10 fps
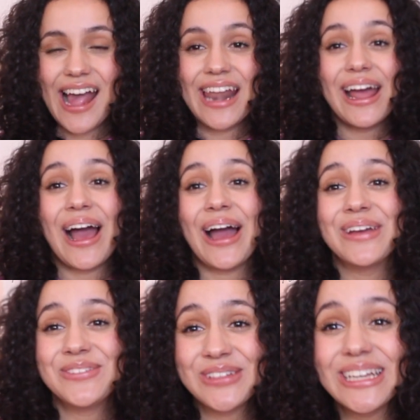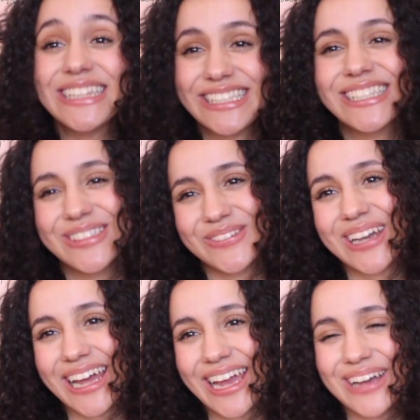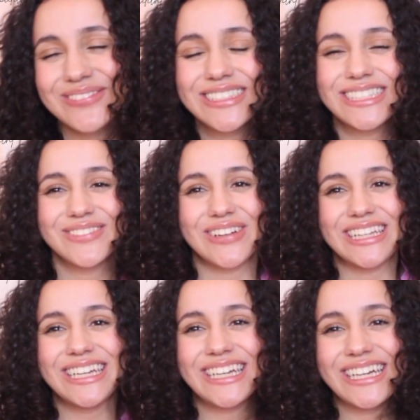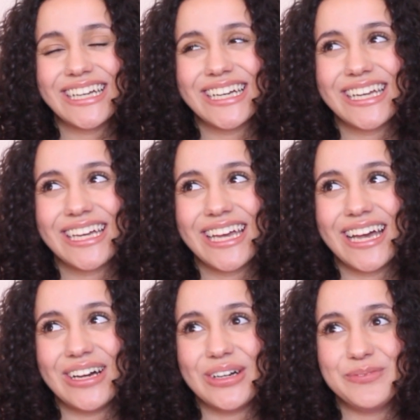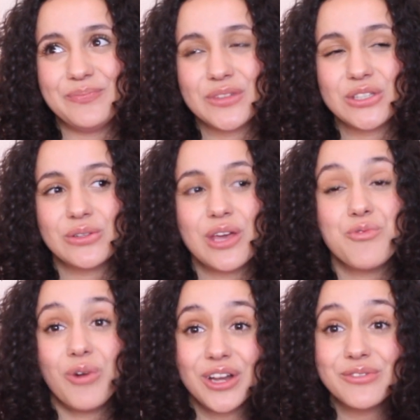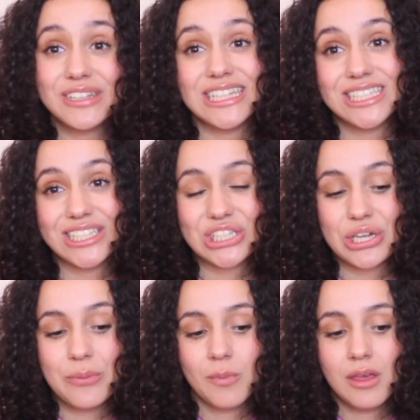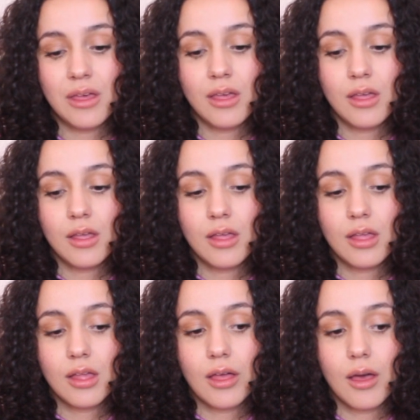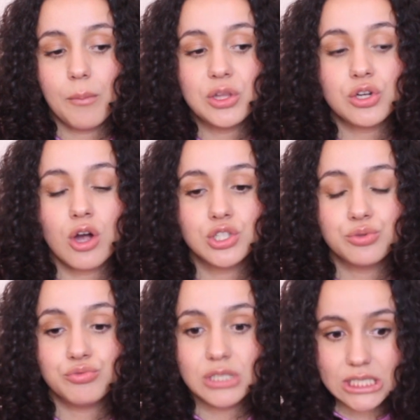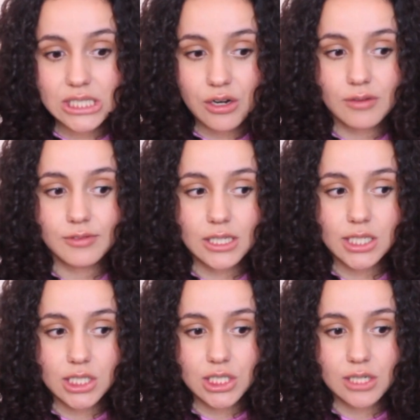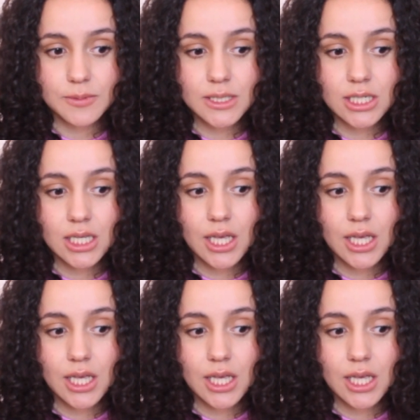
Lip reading: and I feel like this is what I am, which is funny. So they want a relationship, but they're also really scared of relationships.